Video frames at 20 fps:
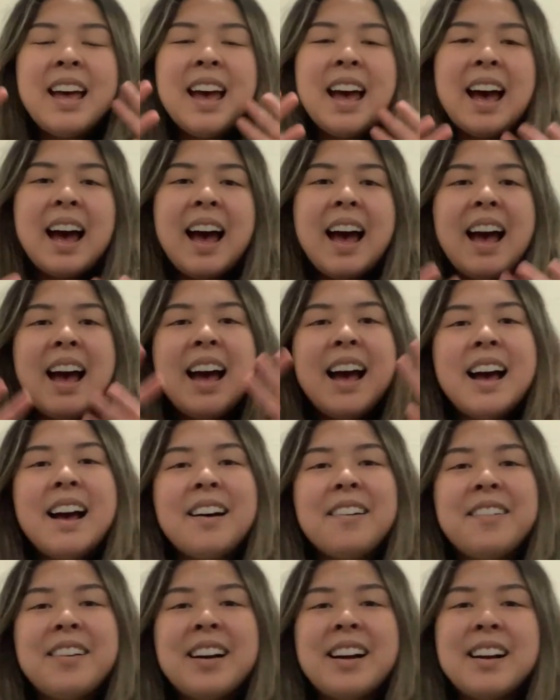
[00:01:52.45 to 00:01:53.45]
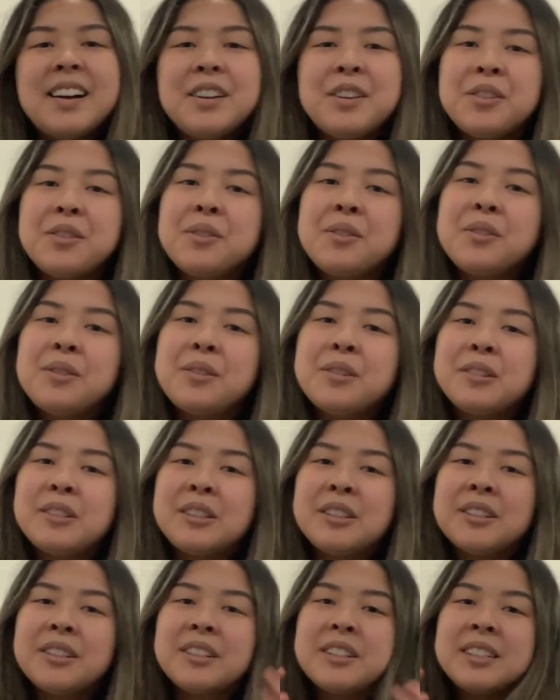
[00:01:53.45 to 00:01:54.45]
How are you
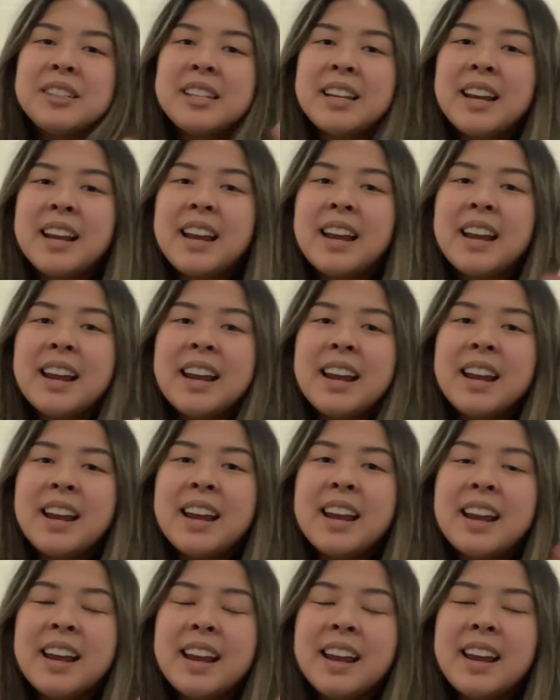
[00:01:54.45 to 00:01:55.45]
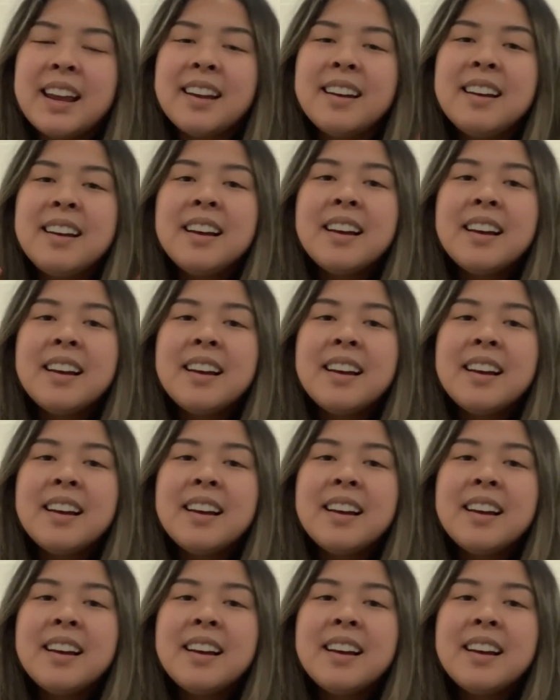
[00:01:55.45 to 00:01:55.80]
today?